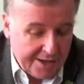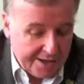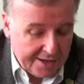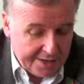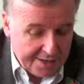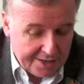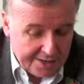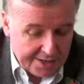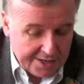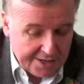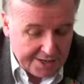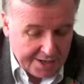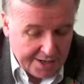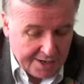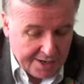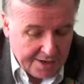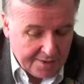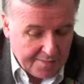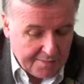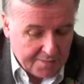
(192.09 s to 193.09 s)

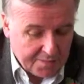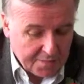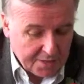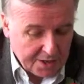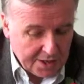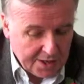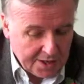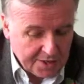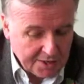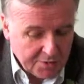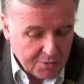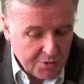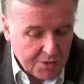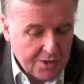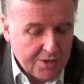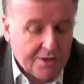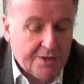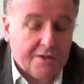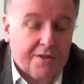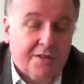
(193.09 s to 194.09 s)
And it's
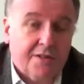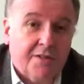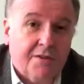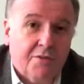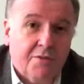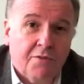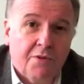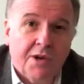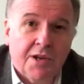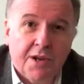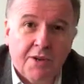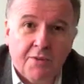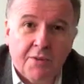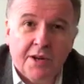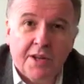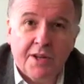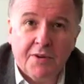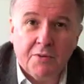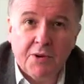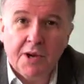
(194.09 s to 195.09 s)
worked really, really